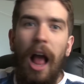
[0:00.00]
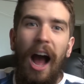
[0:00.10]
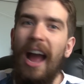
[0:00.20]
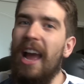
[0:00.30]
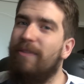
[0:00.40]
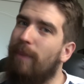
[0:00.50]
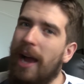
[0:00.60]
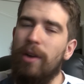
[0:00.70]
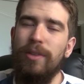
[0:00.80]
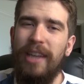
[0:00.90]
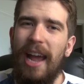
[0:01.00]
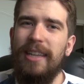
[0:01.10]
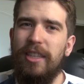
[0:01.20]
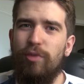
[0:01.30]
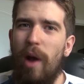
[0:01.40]
I have my own
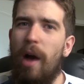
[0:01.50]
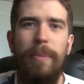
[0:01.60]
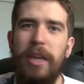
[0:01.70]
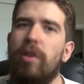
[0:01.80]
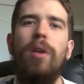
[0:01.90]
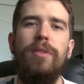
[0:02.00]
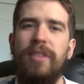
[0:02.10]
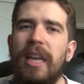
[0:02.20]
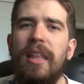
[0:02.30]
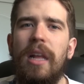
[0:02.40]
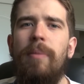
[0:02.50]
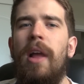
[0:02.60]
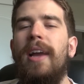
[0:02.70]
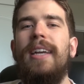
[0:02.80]
tags as well, but you don't see them